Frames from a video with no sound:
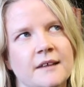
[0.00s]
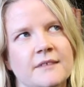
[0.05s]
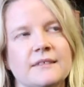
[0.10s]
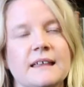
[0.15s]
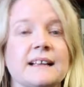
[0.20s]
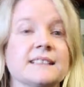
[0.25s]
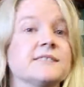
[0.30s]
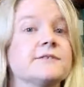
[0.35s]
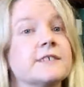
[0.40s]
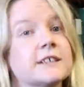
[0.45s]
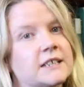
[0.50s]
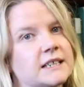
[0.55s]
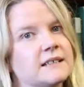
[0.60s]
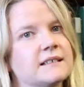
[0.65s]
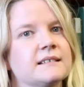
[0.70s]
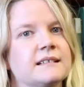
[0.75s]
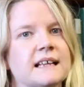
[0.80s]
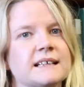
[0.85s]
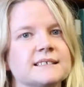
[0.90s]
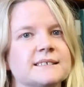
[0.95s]
that's
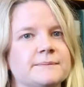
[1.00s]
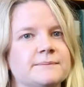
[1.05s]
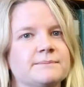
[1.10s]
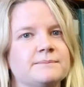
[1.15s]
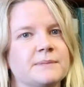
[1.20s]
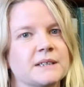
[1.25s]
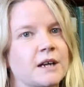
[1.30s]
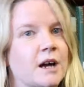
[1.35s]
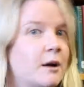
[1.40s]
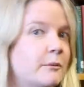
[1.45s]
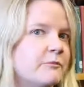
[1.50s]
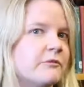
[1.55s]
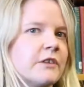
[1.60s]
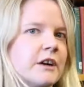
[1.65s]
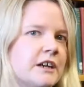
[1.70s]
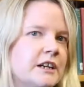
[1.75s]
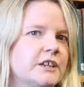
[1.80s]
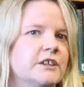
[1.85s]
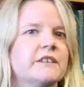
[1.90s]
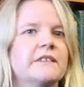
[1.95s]
become
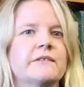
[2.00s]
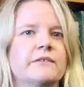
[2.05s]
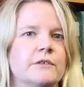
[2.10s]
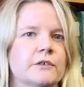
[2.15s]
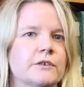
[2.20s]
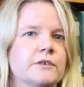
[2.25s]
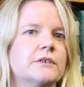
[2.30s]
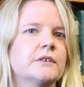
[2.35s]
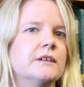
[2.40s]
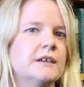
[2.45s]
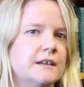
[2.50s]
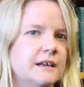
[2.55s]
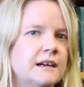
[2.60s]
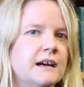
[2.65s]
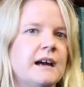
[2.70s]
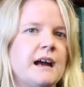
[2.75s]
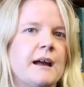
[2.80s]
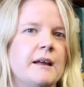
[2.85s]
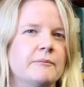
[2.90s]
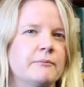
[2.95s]
very useful,
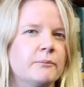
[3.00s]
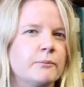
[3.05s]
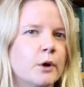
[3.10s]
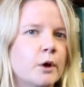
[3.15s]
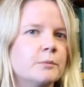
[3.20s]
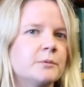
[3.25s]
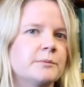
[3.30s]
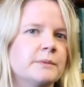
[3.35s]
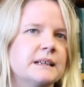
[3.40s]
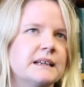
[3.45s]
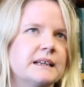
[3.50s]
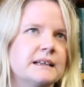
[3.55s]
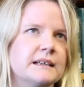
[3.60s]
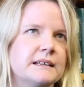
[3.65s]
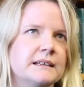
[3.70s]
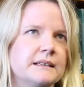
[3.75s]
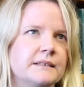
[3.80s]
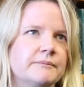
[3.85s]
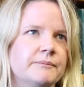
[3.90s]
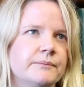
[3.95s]
and
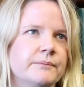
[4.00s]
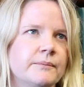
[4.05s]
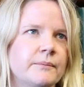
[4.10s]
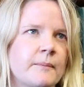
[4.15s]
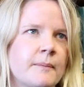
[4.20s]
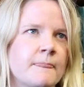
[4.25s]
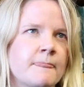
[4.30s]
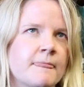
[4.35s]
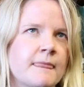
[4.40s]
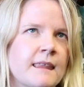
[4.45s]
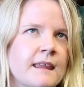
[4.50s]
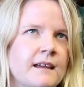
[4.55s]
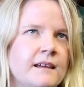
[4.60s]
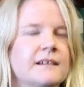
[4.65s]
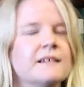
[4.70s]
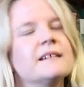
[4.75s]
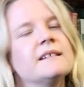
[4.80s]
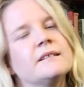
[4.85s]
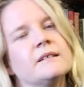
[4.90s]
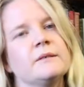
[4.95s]
probably,
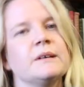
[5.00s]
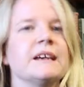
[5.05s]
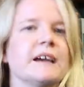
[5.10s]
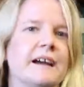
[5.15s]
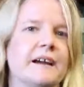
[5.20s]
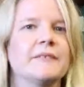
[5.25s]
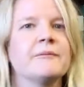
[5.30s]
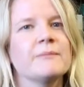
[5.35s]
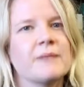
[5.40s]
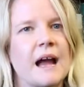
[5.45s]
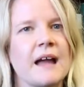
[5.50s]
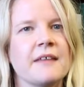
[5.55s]
I